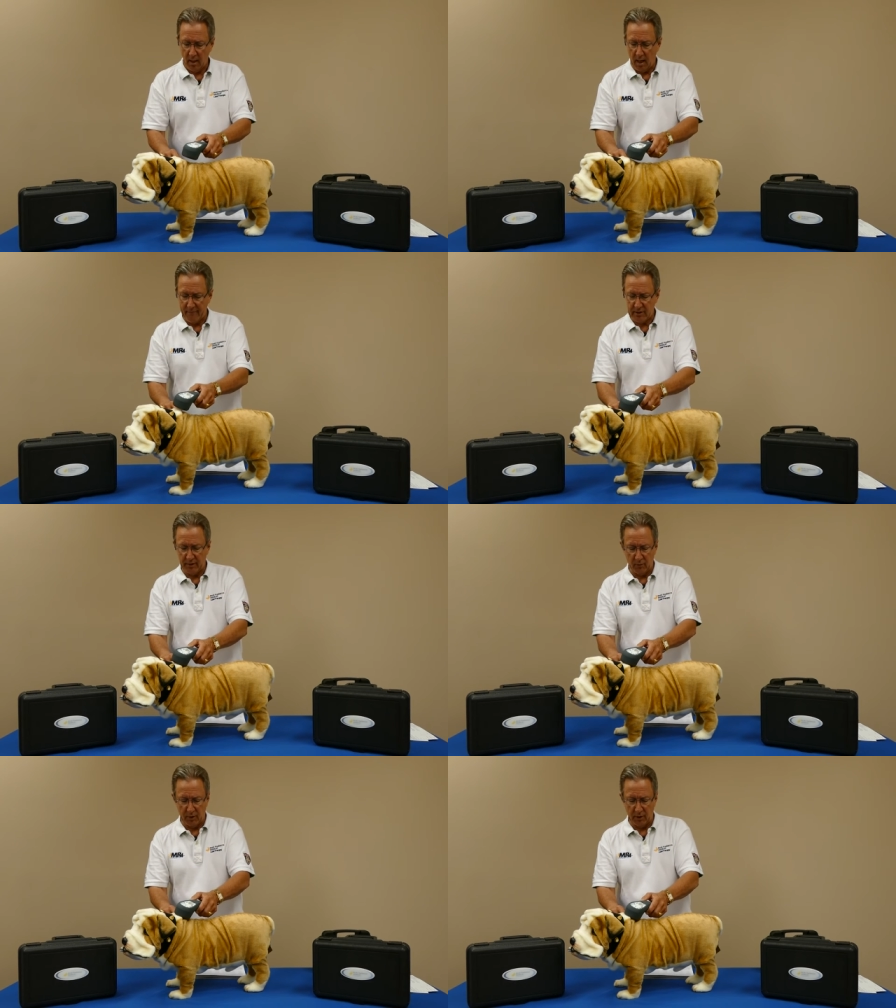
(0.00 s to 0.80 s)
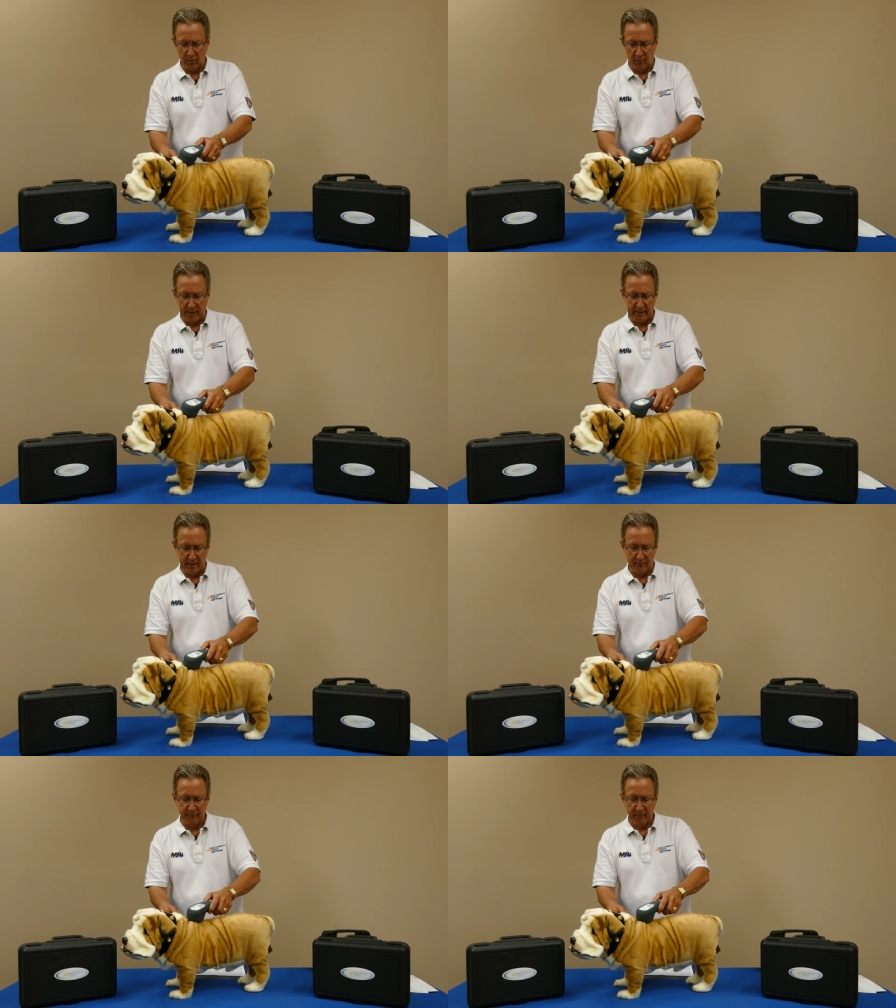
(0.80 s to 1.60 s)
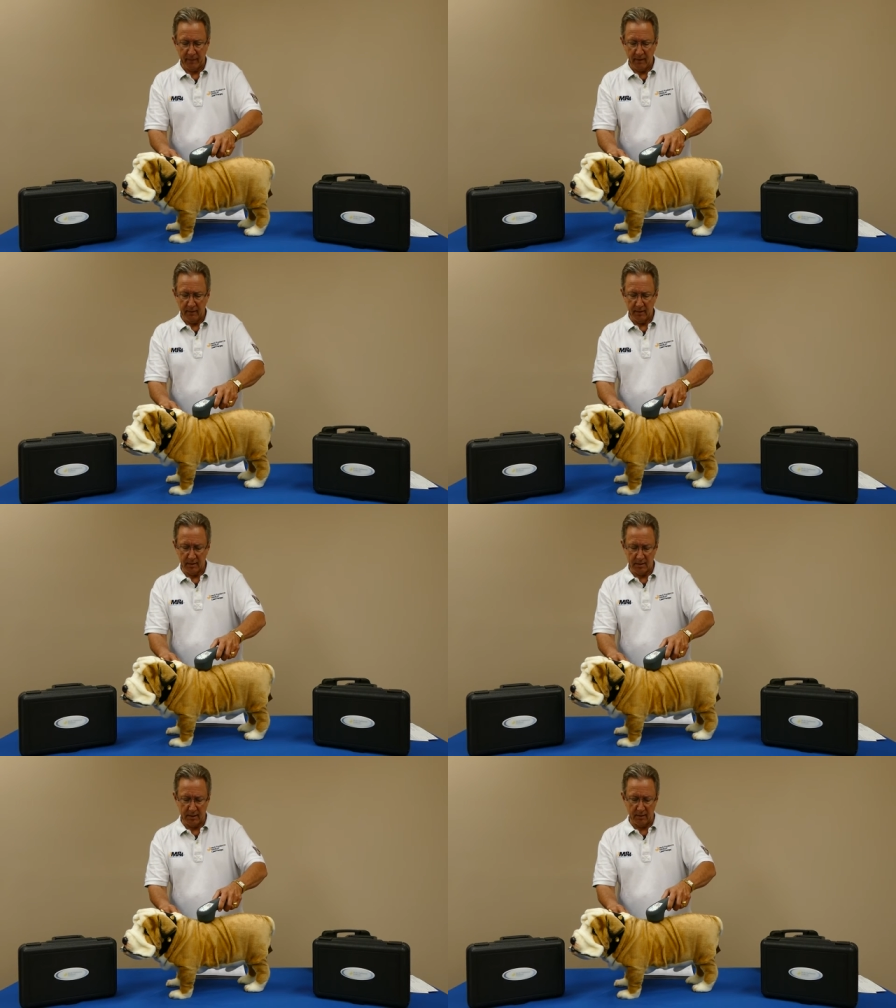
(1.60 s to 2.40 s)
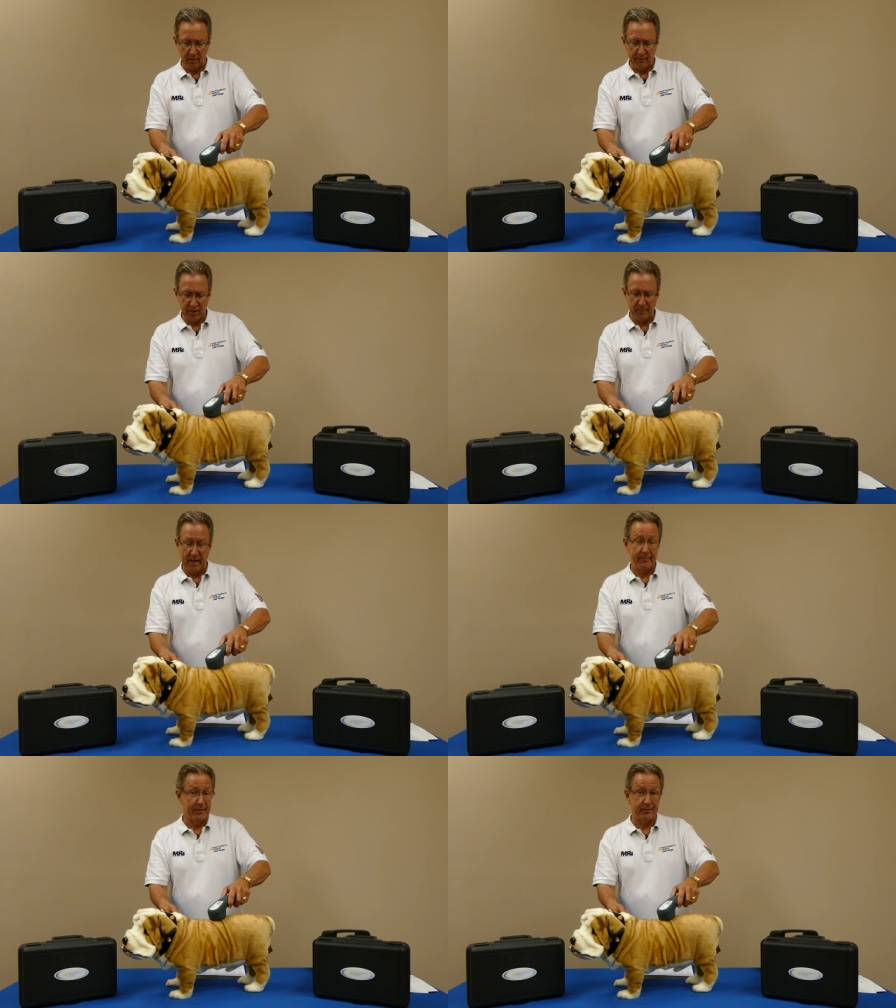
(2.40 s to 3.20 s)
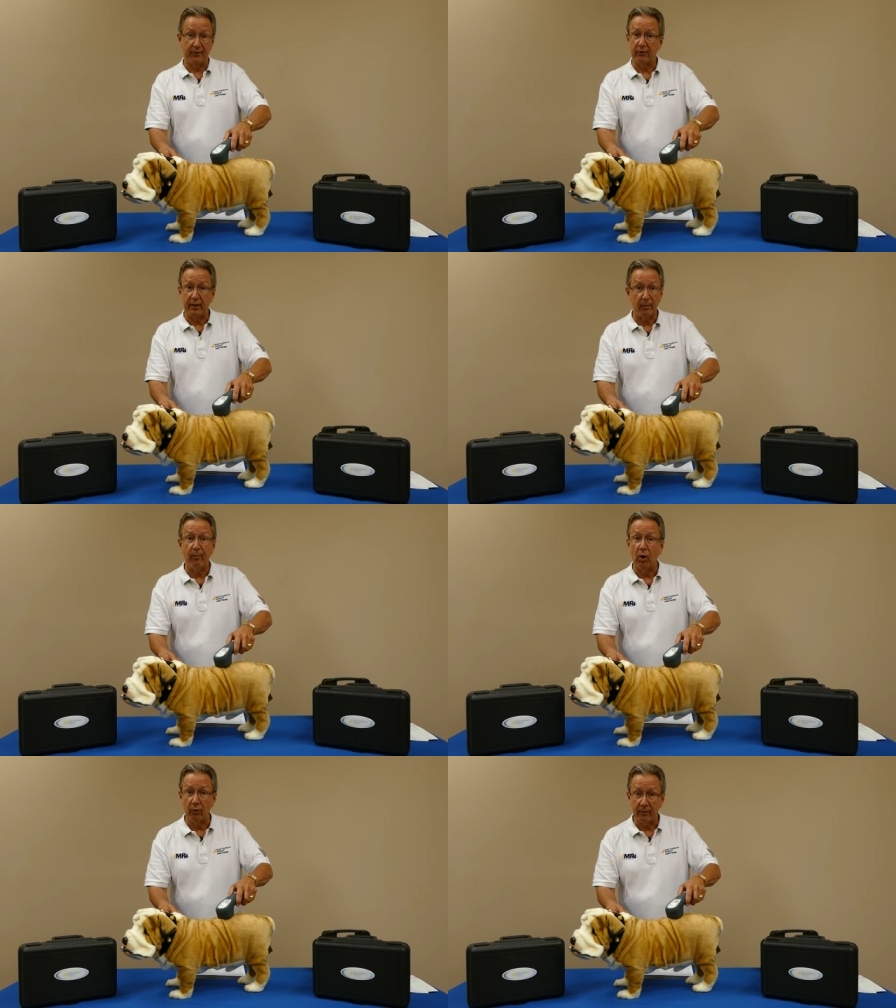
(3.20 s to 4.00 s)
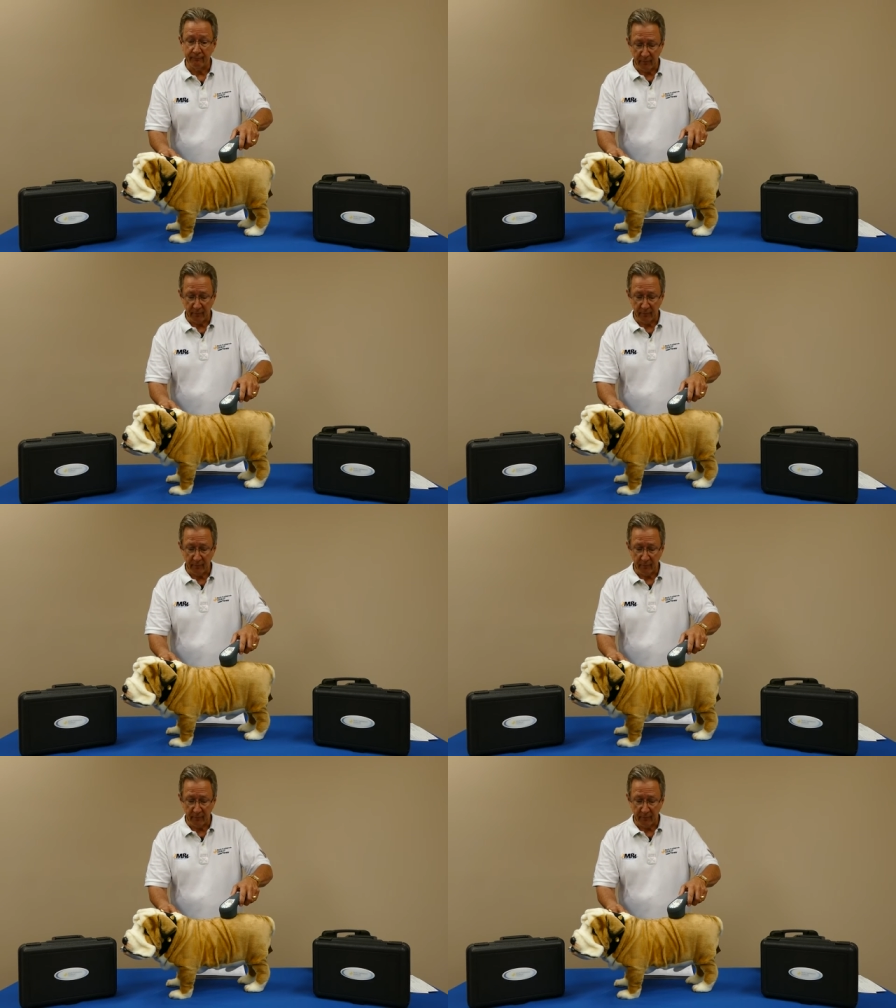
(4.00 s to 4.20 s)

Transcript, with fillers: Obviously, you don't want to go right down the center of the spine because you're just hitting bone.